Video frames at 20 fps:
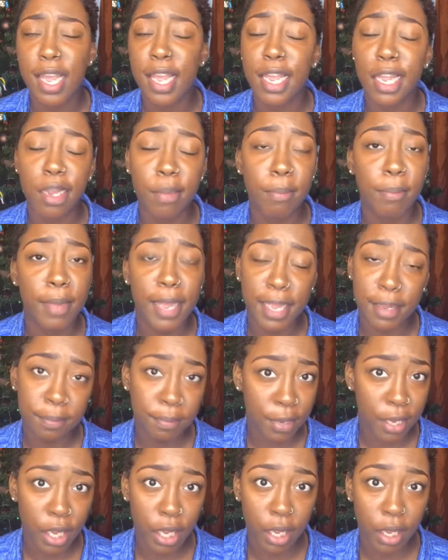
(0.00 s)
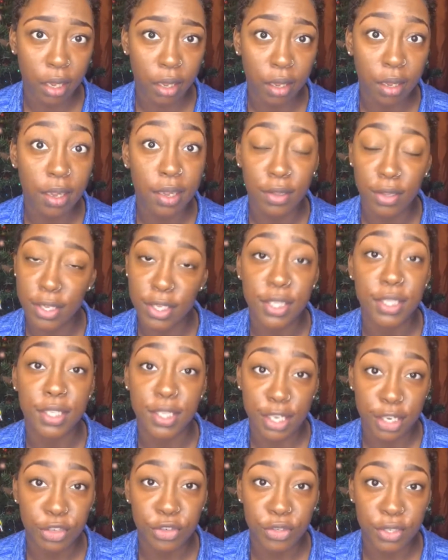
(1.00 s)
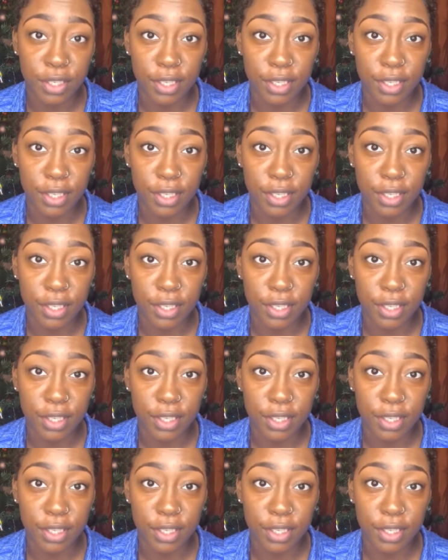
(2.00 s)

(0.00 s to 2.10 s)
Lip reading: And baby, this is interesting.